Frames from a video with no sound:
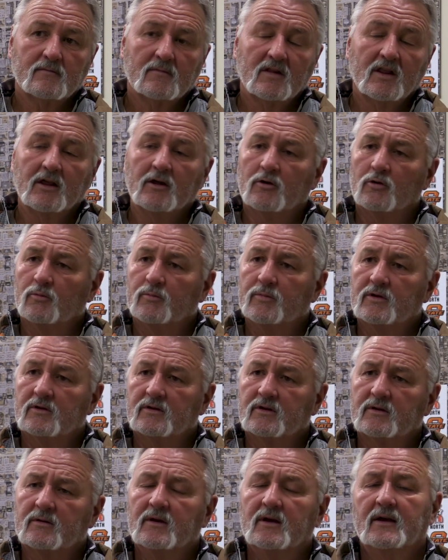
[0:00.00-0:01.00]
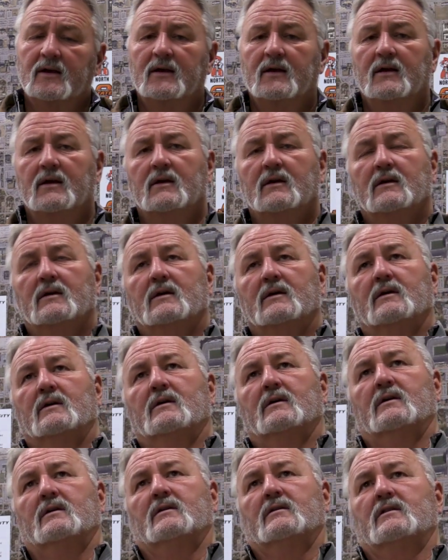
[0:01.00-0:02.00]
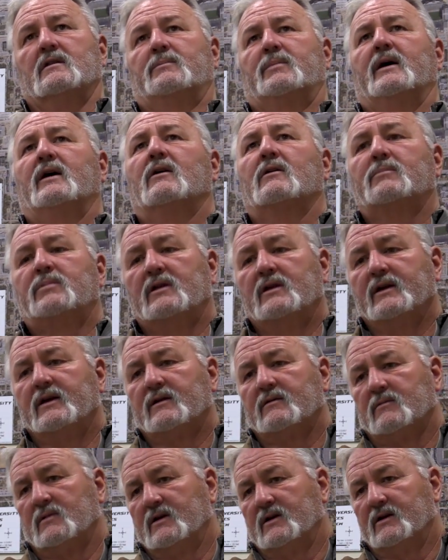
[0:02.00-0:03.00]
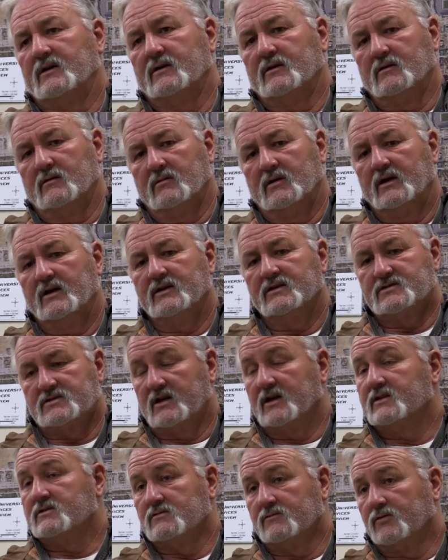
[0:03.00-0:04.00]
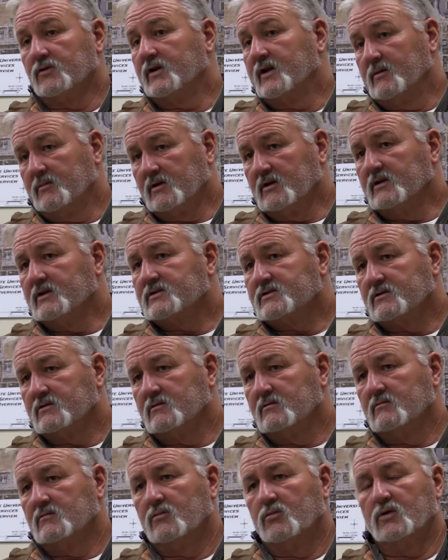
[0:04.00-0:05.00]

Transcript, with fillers: The old building? Yeah. The power plant is scheduled for demolition.